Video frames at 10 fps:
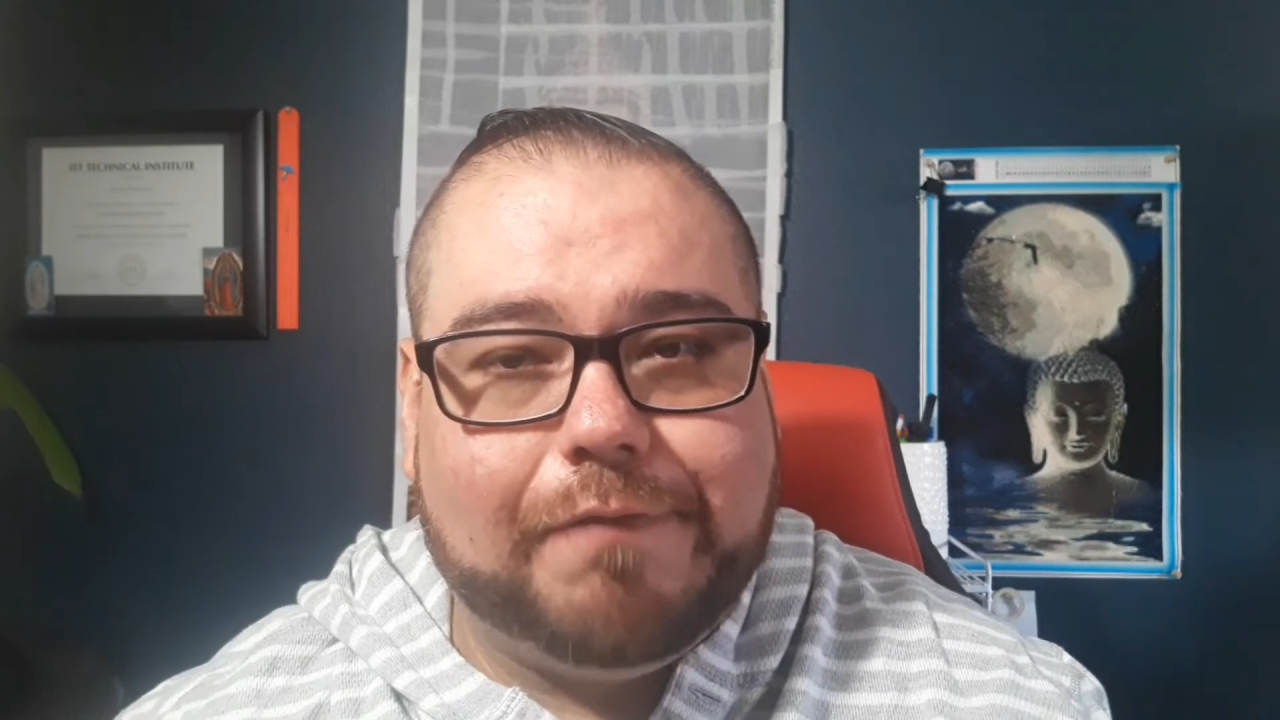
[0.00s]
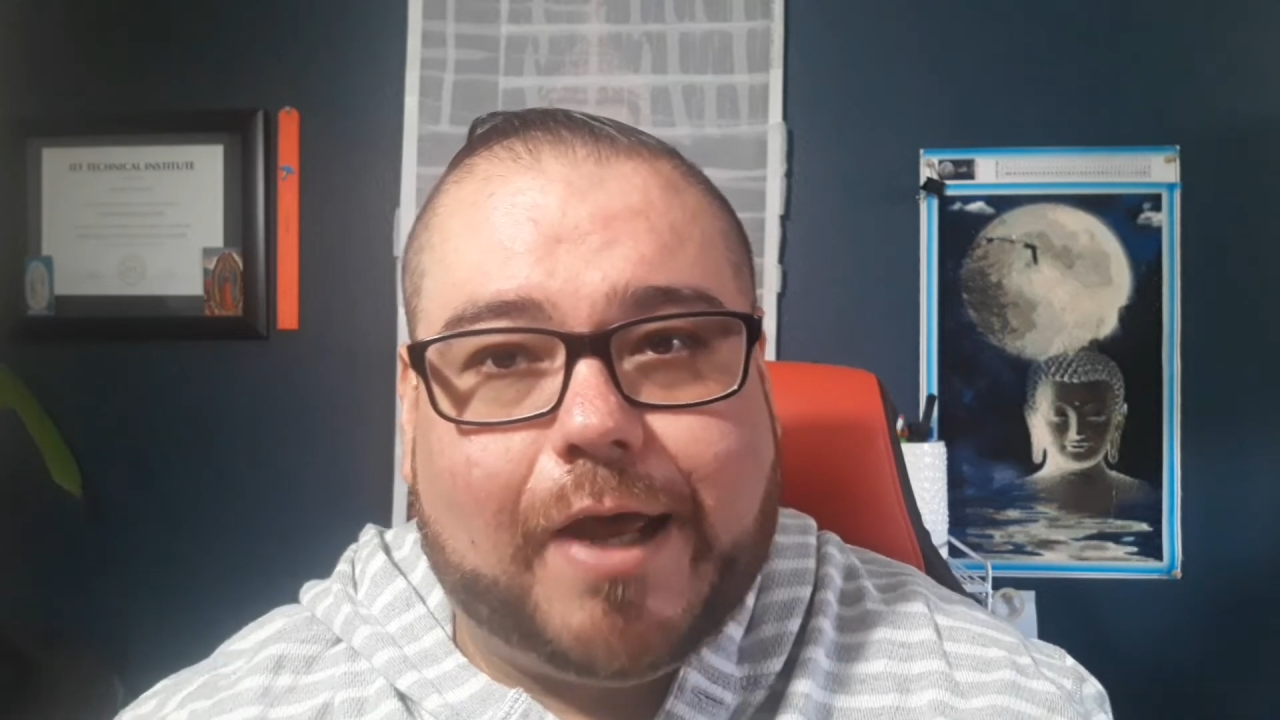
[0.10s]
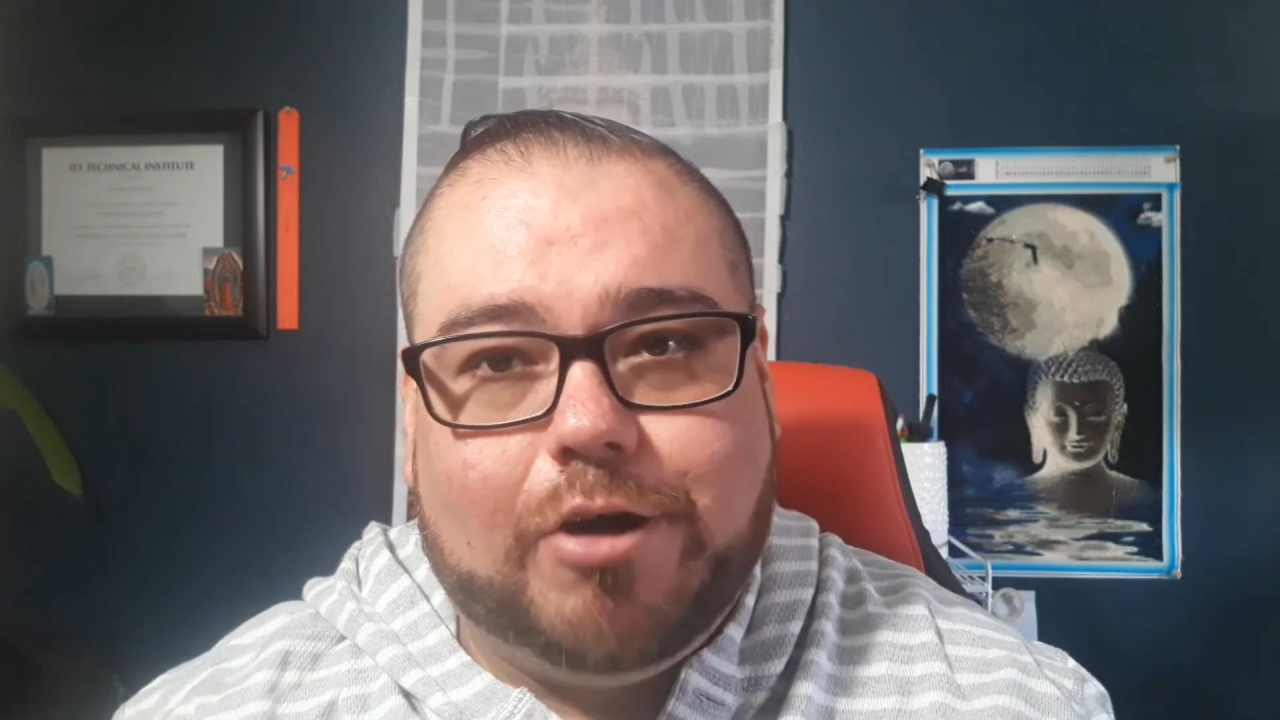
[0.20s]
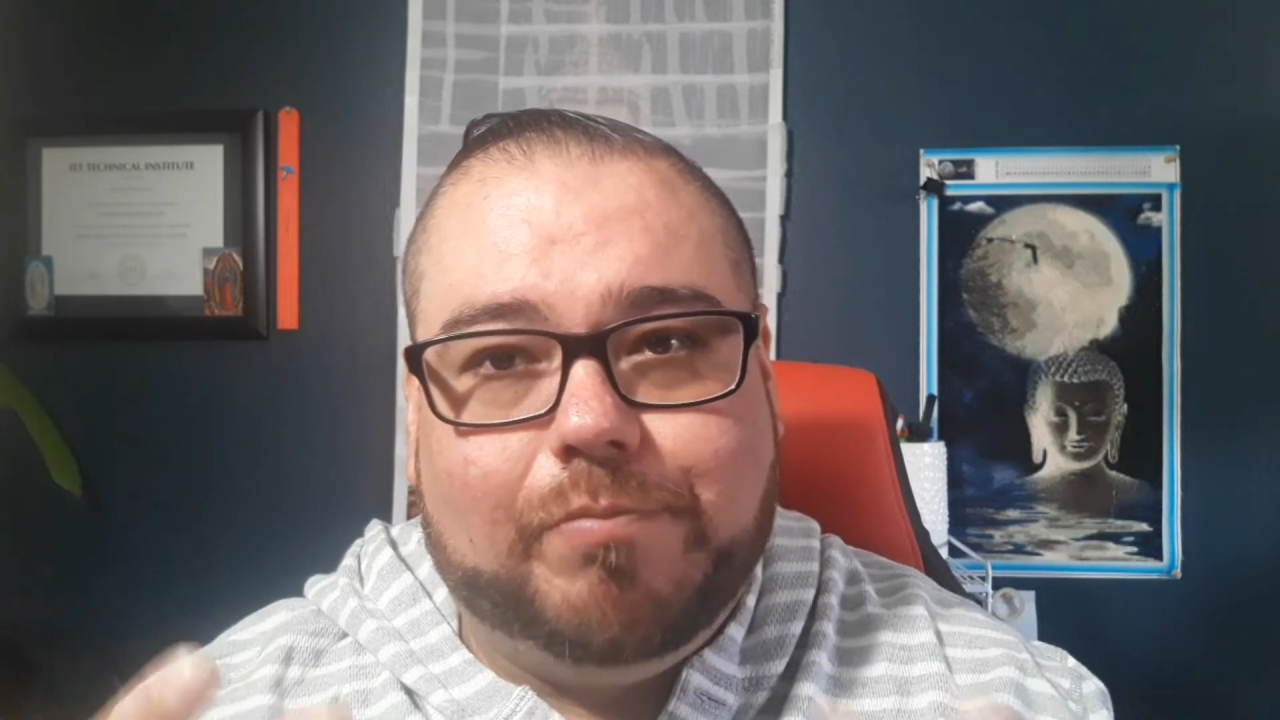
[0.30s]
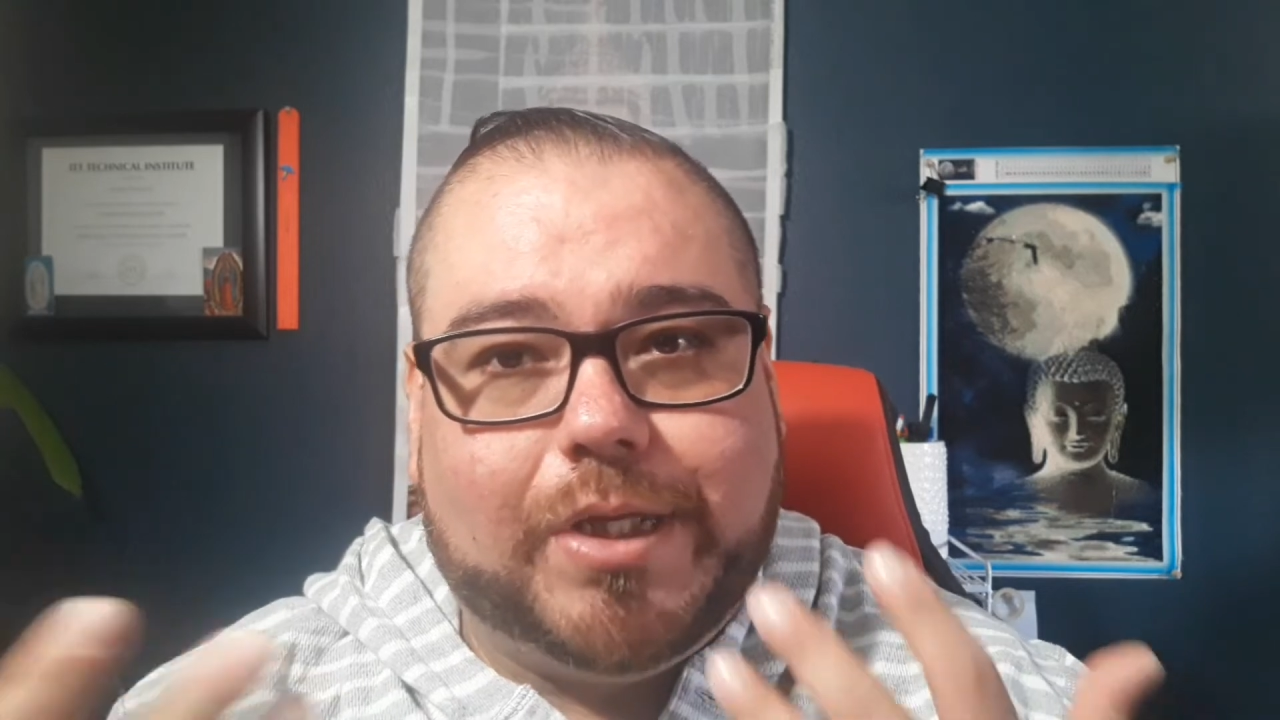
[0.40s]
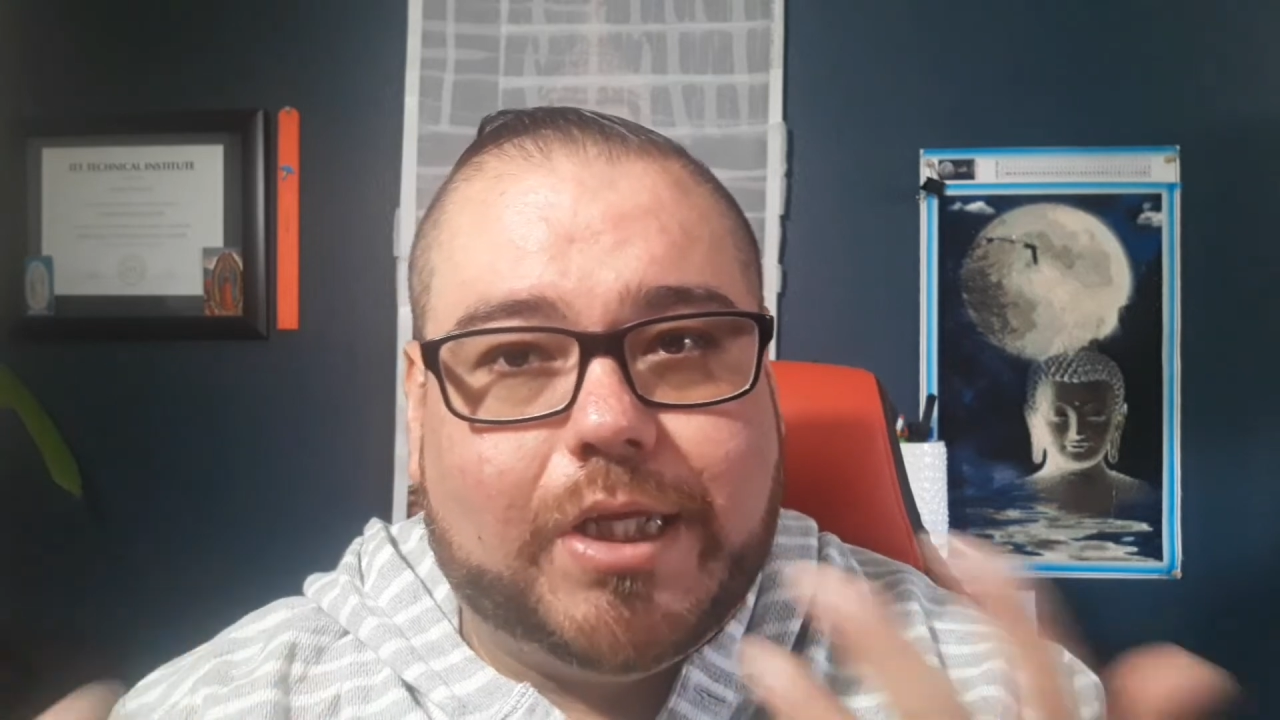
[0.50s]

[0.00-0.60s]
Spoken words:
follow me